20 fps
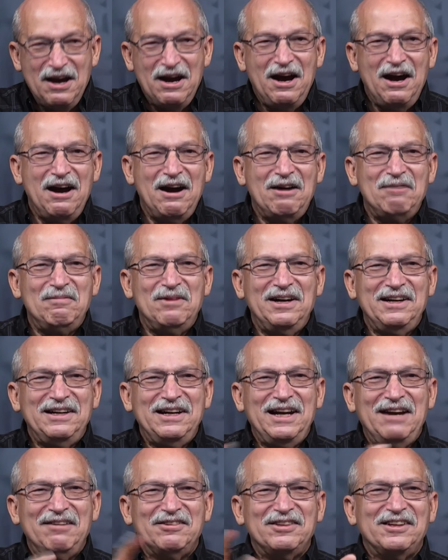Uh, but
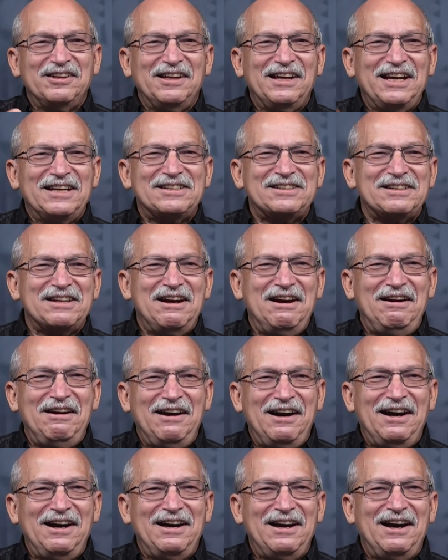nevertheless,
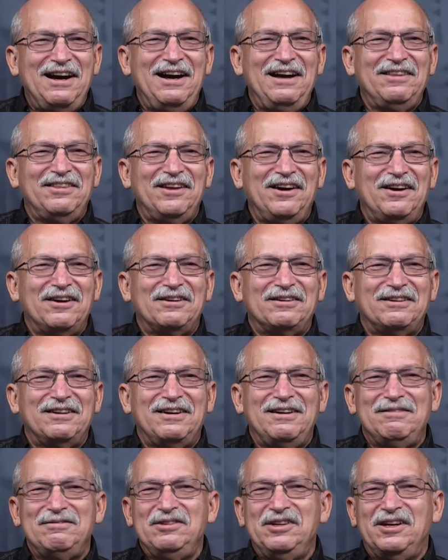I, I thought,
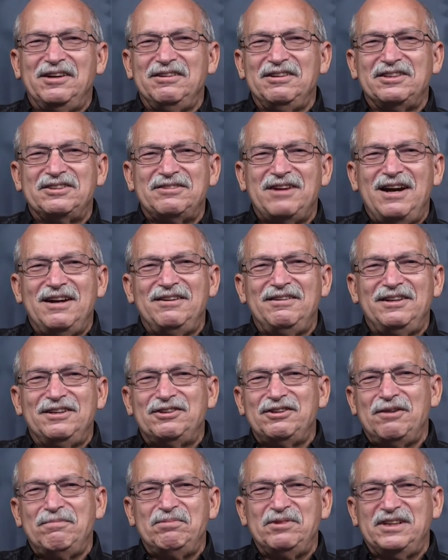uh, you know, in trying to
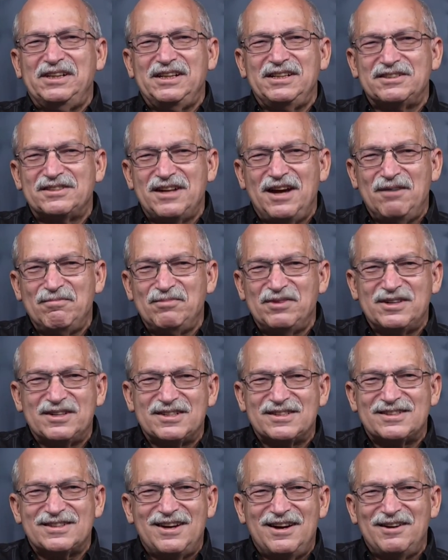interpret these
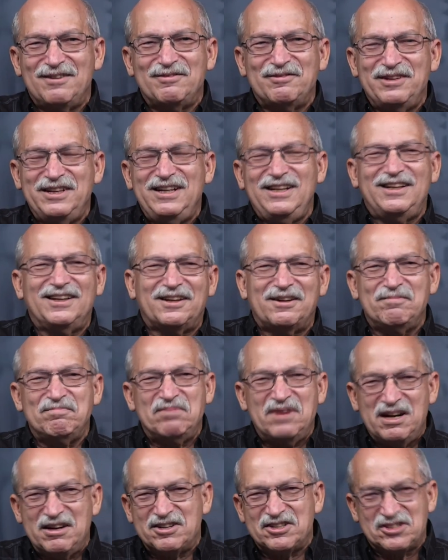numbers, uh, we need a
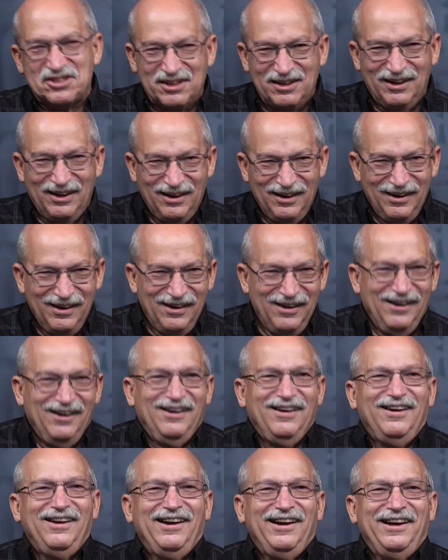comparison.
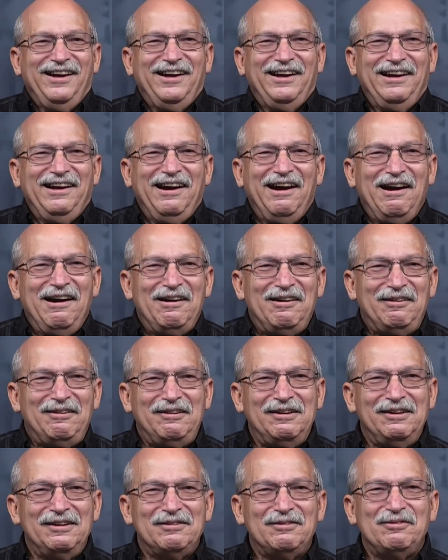And uh,
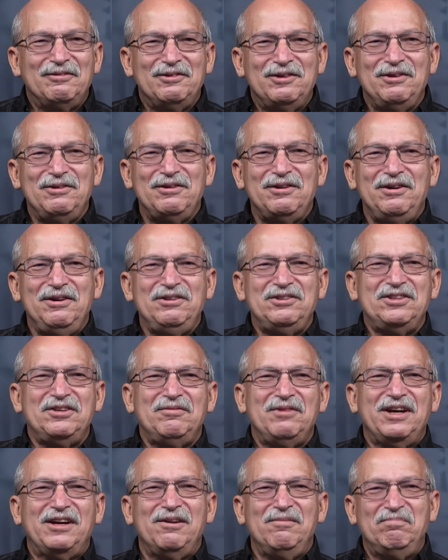who, who,
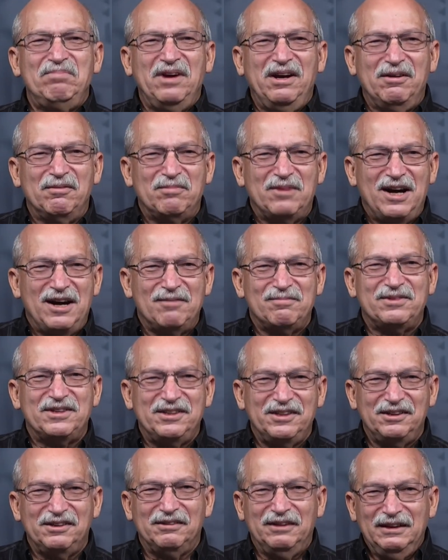should we compare Bob
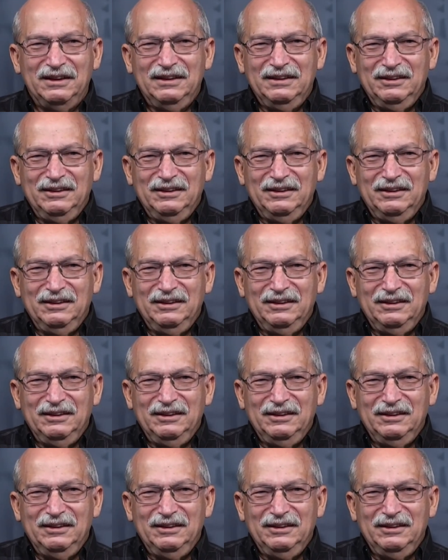to?